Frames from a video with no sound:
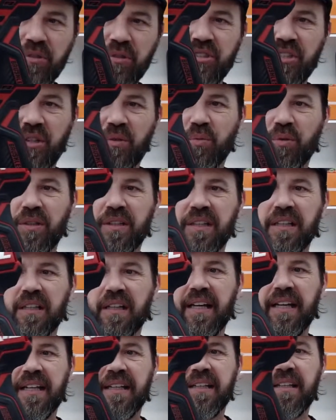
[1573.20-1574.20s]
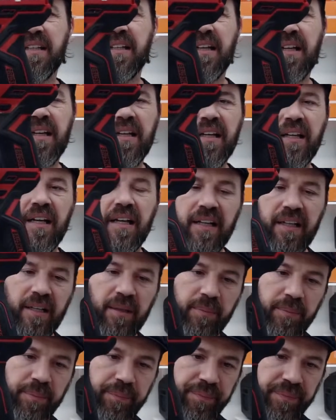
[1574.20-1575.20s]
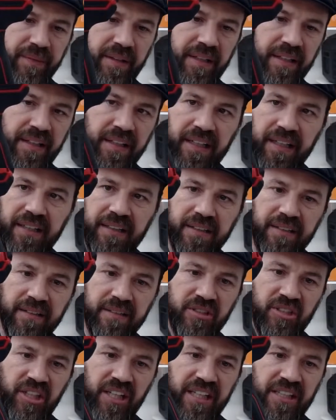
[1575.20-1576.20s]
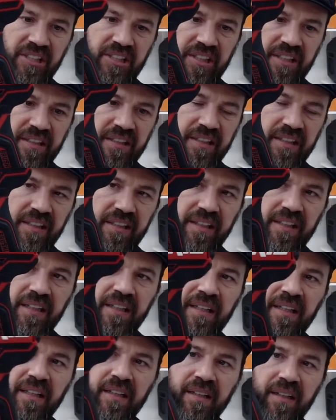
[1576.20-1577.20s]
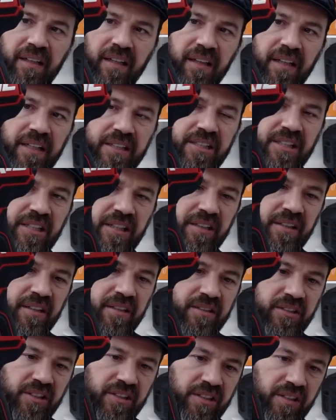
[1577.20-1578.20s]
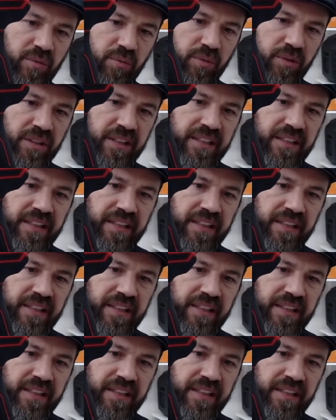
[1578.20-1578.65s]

which I really like. Um, again, changing the clutch here, just a really